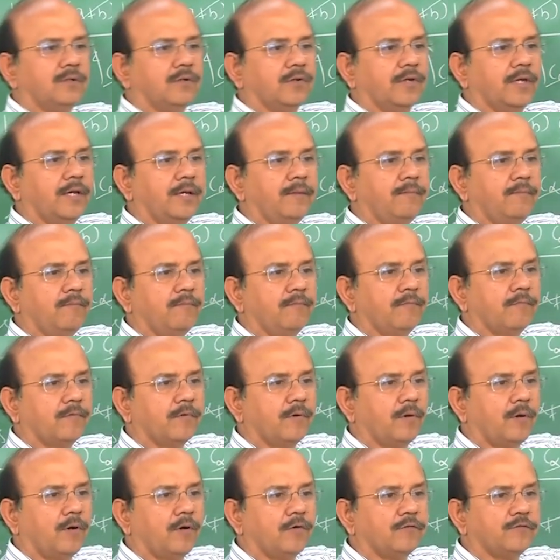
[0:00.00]
okay,
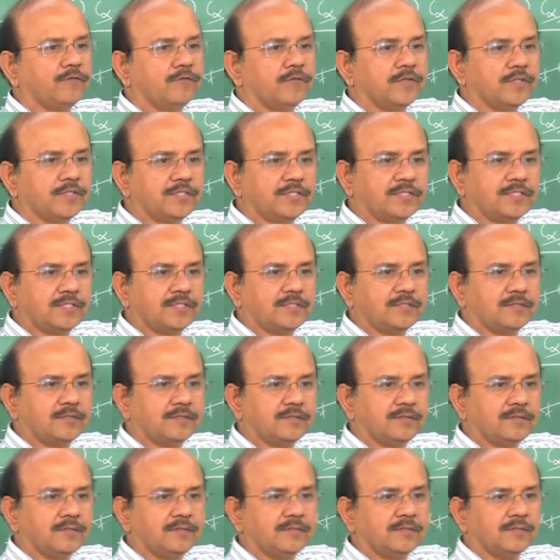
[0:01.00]
of this
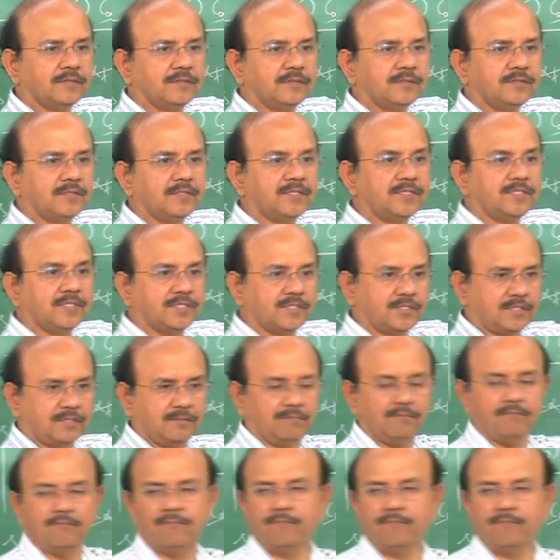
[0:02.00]
system.